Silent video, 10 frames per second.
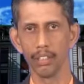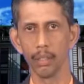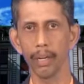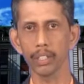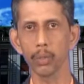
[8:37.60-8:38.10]

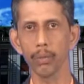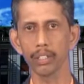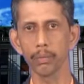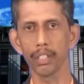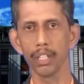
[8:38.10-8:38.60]
The maximum
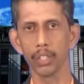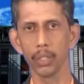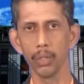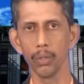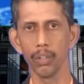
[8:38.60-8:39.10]
water cement
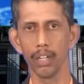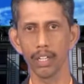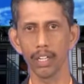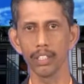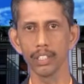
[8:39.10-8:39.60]
ratio
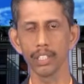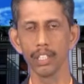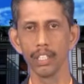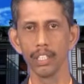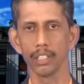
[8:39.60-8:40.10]
runs
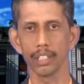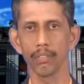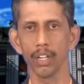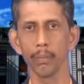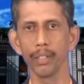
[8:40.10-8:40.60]

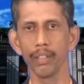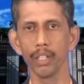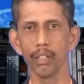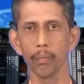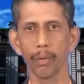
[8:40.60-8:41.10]
somewhere
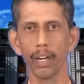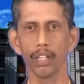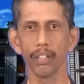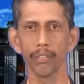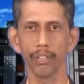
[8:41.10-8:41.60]
between
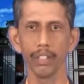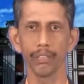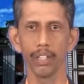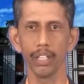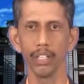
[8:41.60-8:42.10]

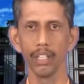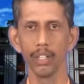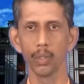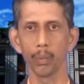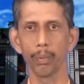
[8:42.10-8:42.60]
0.55
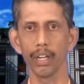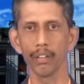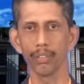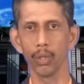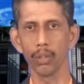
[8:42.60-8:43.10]
to
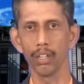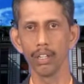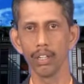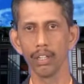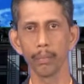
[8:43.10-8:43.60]
0.4
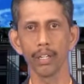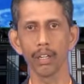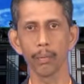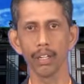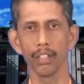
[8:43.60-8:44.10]
depending
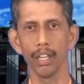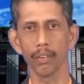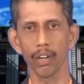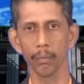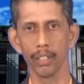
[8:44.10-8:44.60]
upon the
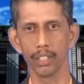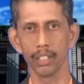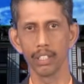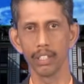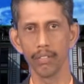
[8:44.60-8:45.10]
environment,
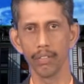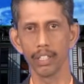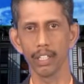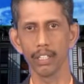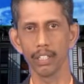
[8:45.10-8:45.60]

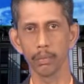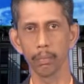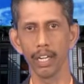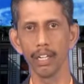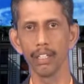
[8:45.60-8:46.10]
whether it is
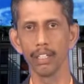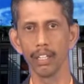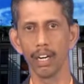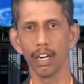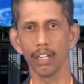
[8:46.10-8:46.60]
mild
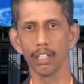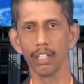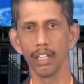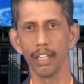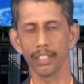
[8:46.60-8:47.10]
or
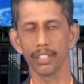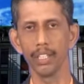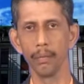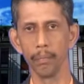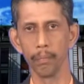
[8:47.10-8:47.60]

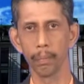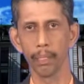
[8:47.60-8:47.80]
extreme.